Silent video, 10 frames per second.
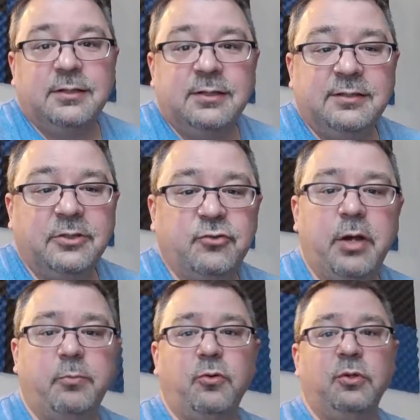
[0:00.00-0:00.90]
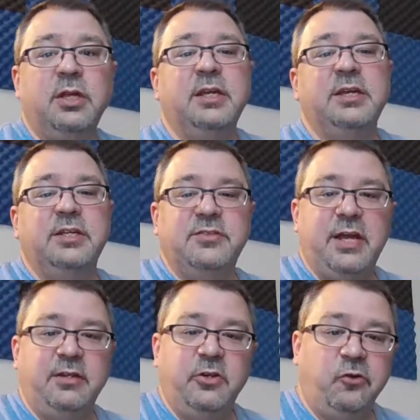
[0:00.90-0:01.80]
the treble is
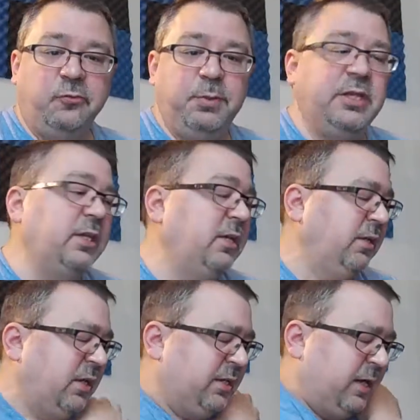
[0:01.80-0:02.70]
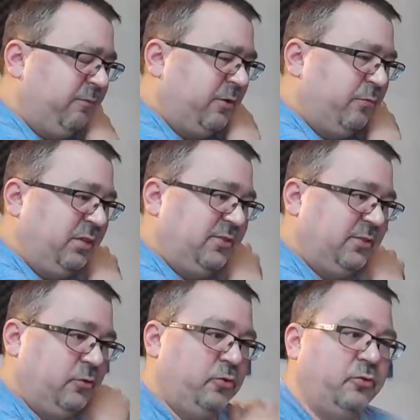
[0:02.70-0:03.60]
not near as peaky. I found with the
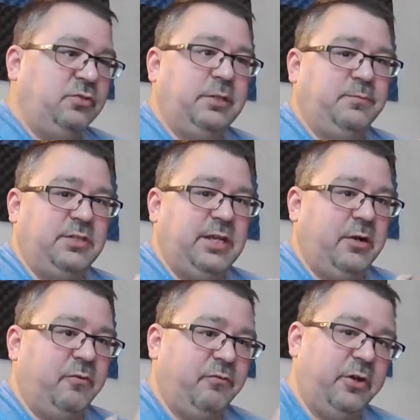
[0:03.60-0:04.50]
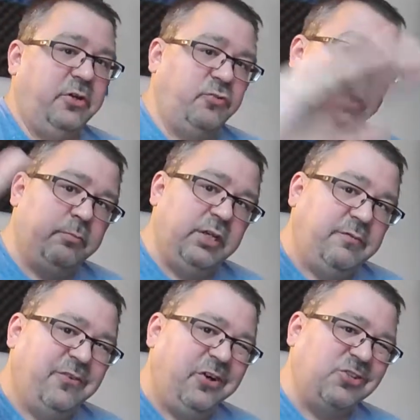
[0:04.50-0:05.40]
silicone tips, they are very trebly and
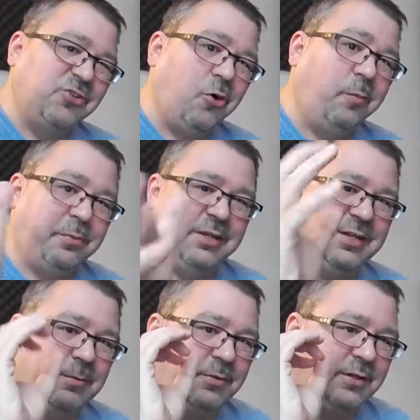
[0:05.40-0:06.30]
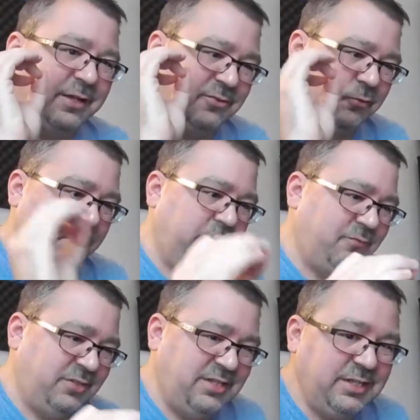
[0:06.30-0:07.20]
very sharp and can be extremely
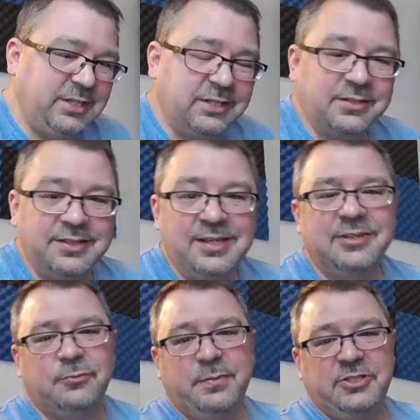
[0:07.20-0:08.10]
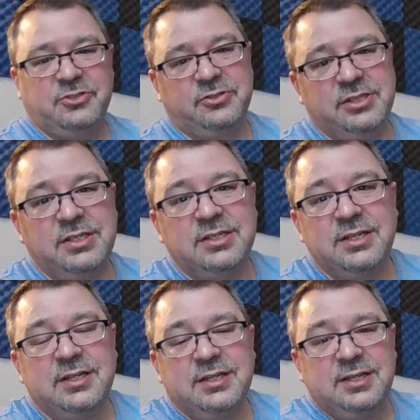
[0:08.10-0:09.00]
fatiguing, especially
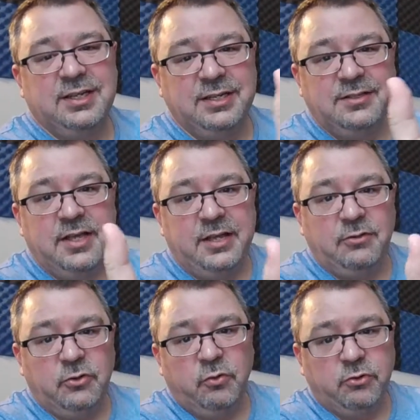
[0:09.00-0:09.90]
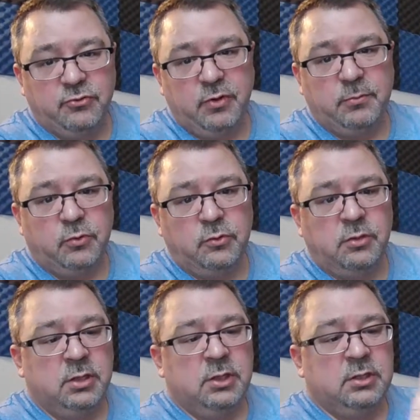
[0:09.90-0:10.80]
in that lower treble
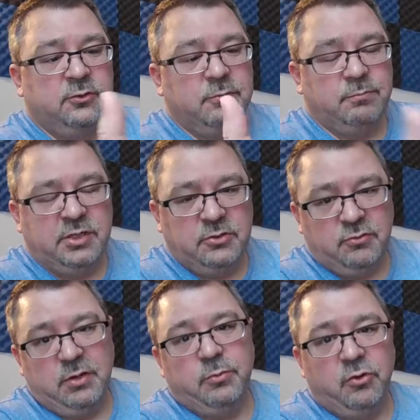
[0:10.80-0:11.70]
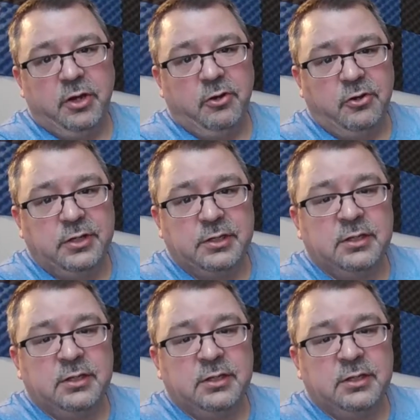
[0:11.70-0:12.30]
to mid treble area.